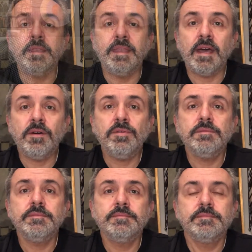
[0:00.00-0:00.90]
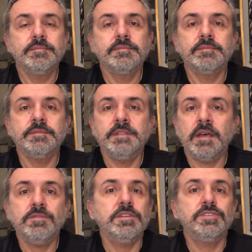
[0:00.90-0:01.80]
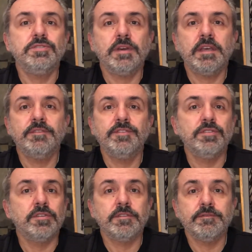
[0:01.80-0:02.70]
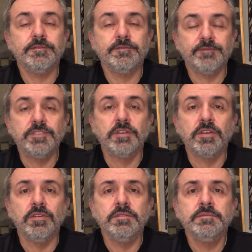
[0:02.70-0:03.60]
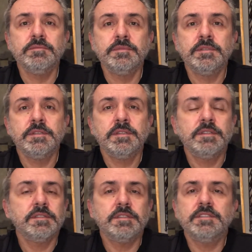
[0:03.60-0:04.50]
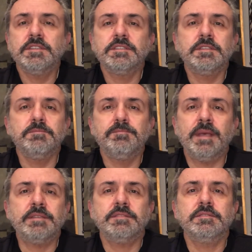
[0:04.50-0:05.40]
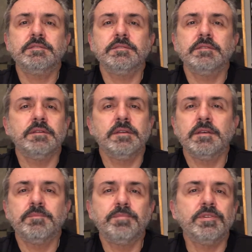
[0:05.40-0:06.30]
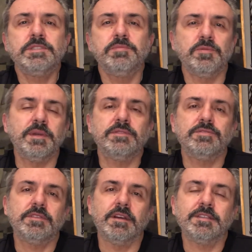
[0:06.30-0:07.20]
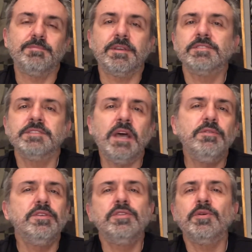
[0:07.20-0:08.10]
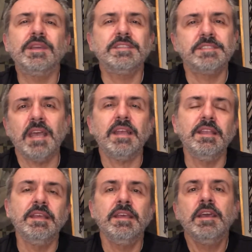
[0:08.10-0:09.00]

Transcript: now that you have your visual goal, this is the best possible way to start, because now you know exactly